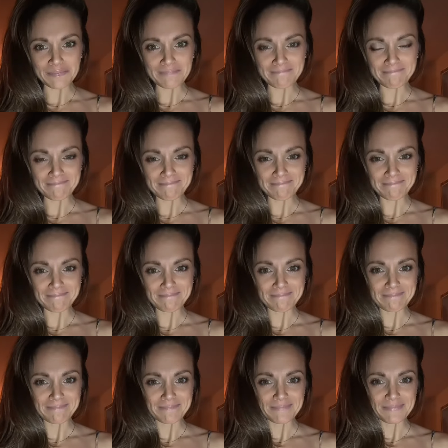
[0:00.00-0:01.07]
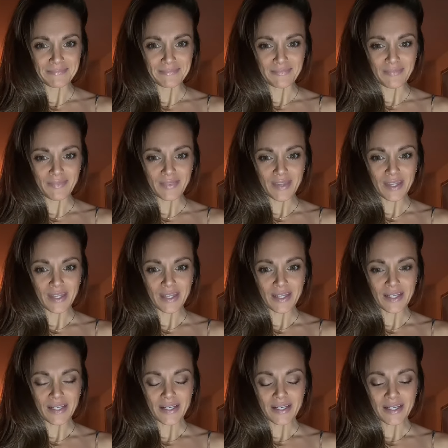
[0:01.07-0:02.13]

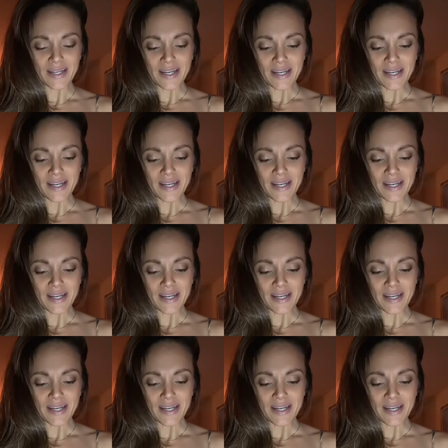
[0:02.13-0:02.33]
(no one is talking)